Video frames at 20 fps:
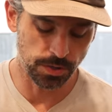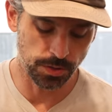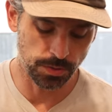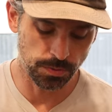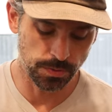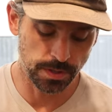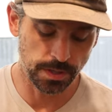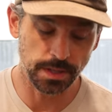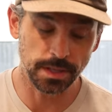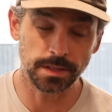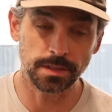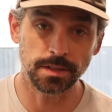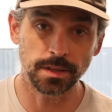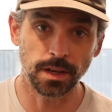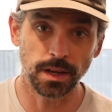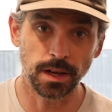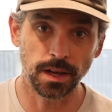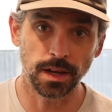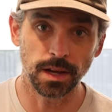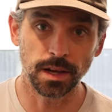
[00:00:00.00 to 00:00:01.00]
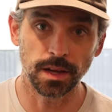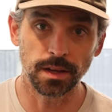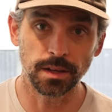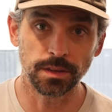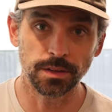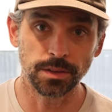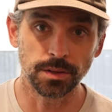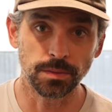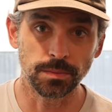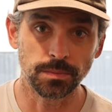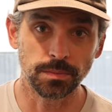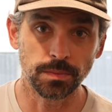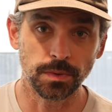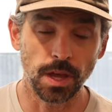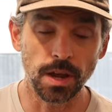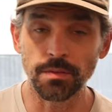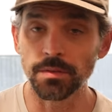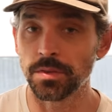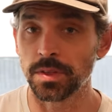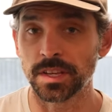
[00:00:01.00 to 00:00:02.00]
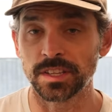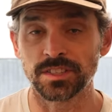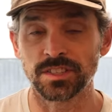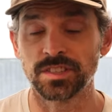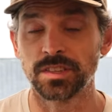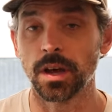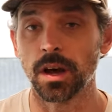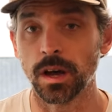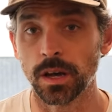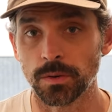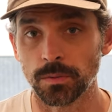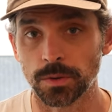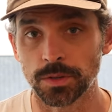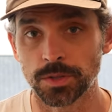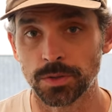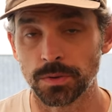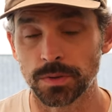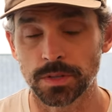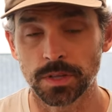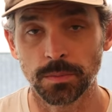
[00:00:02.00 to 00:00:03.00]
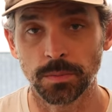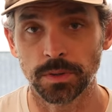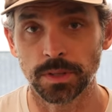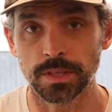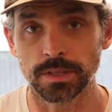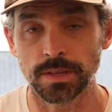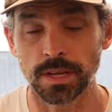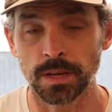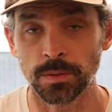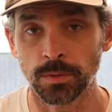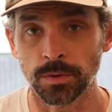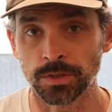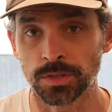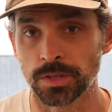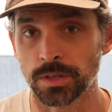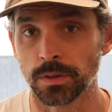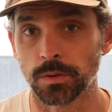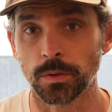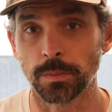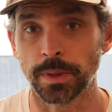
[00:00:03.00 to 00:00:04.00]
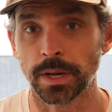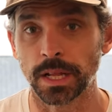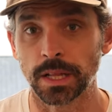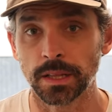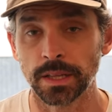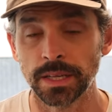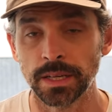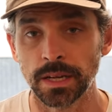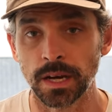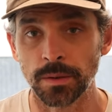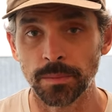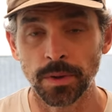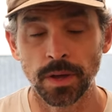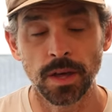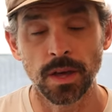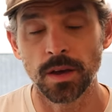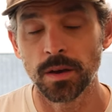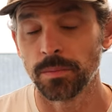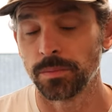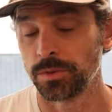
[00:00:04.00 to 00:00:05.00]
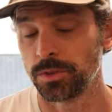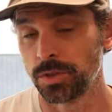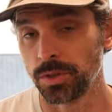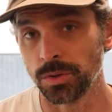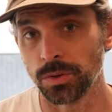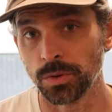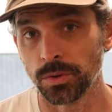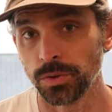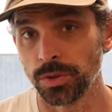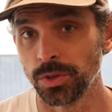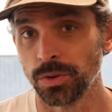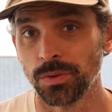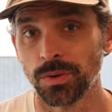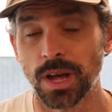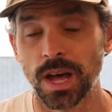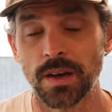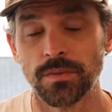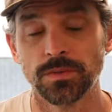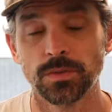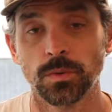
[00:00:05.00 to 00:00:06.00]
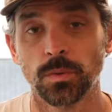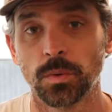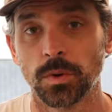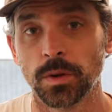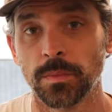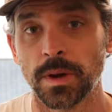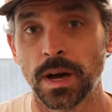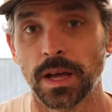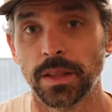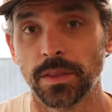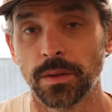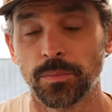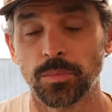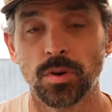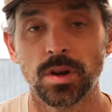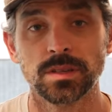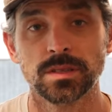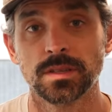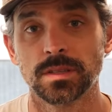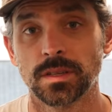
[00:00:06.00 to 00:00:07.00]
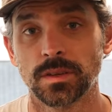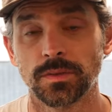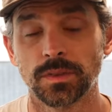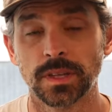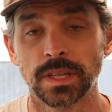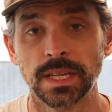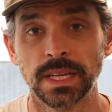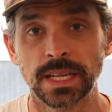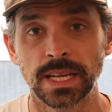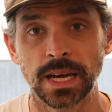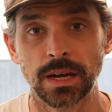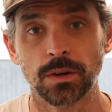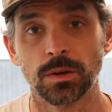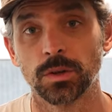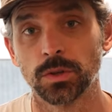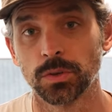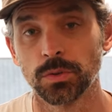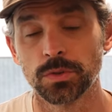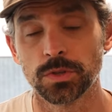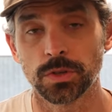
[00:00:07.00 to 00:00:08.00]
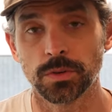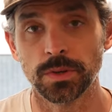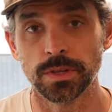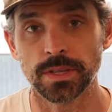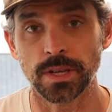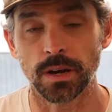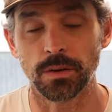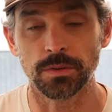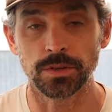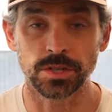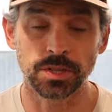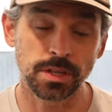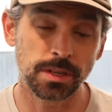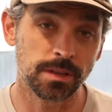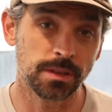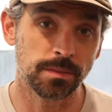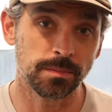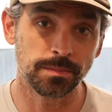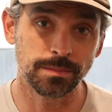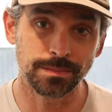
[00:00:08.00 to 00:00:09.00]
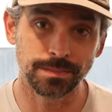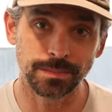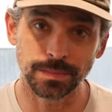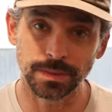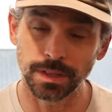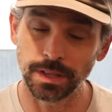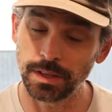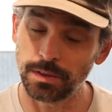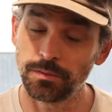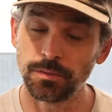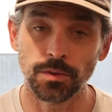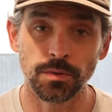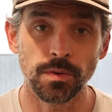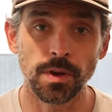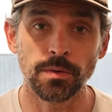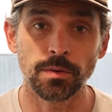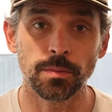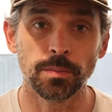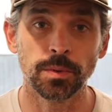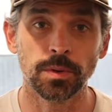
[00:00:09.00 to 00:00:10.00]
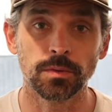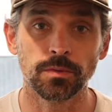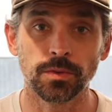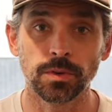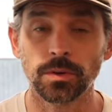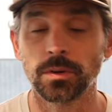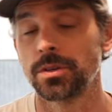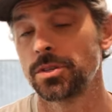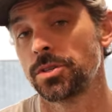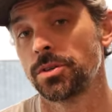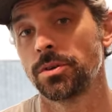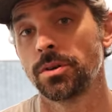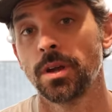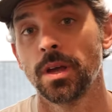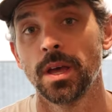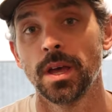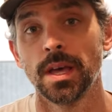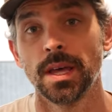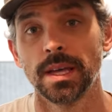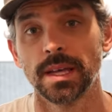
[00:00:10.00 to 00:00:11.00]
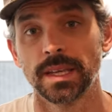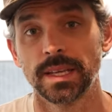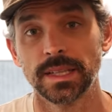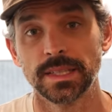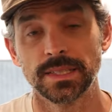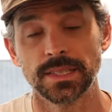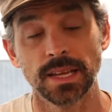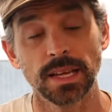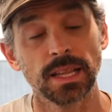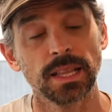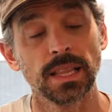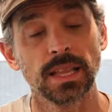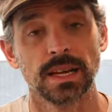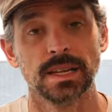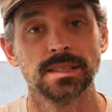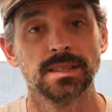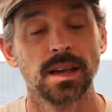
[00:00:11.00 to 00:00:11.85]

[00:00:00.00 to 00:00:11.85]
you get, uh, you know, everything's done once you assemble the table. It's just a little bit of cleanup. Two, you don't have to worry about the process of cleaning out glue squeeze out, which can, if you've ever built furniture, can take a lot of